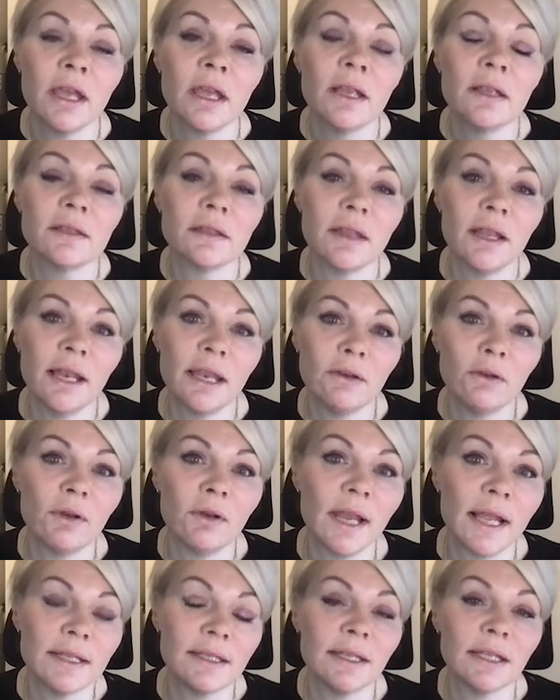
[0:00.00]
So that you're
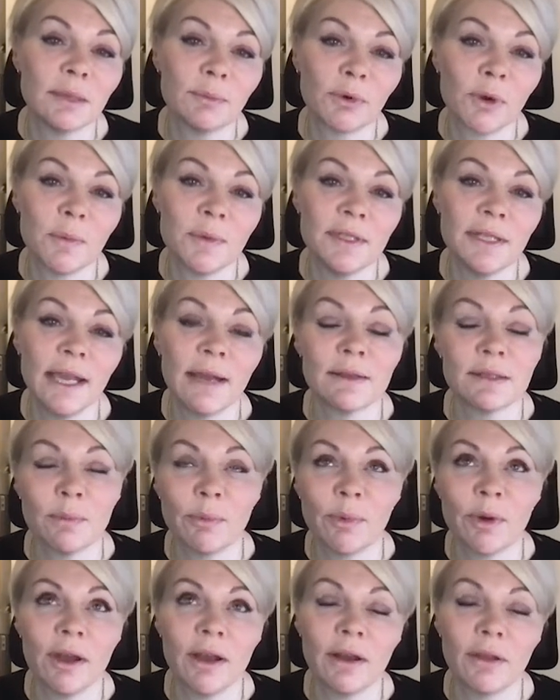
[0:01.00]
letting the property out to
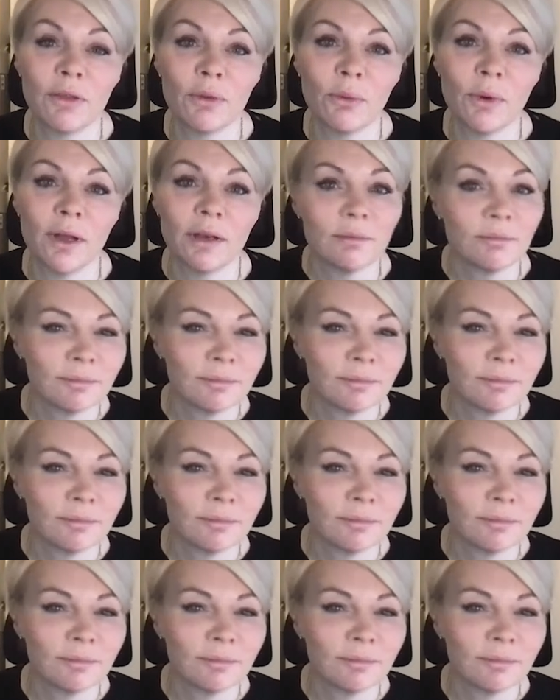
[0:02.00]
buy another one.